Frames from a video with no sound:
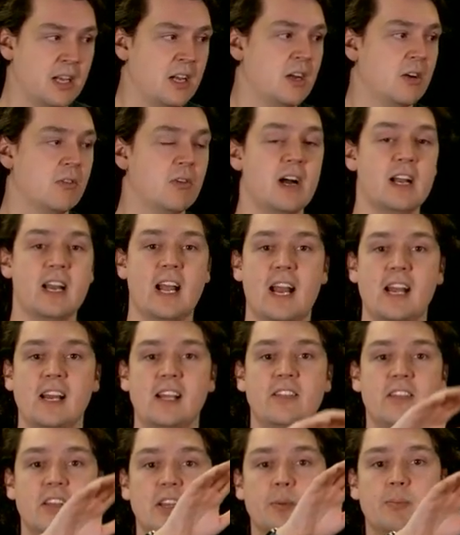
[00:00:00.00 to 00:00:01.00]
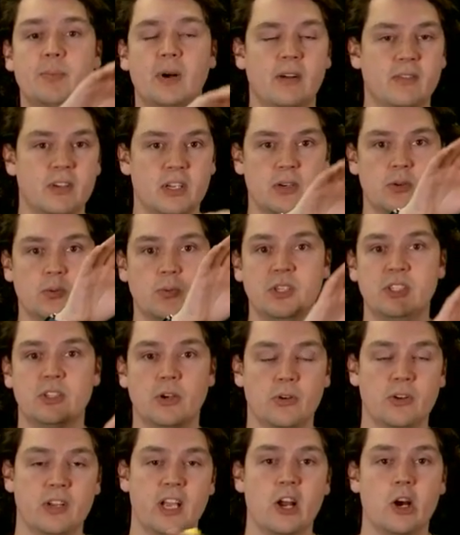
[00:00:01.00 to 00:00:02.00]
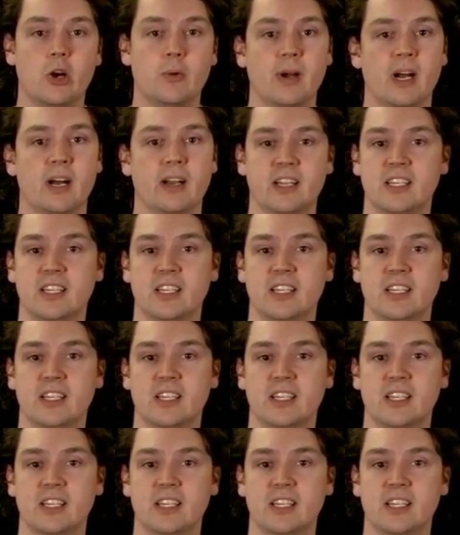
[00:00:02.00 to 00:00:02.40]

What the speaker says: Right, anything above it, we don't care about.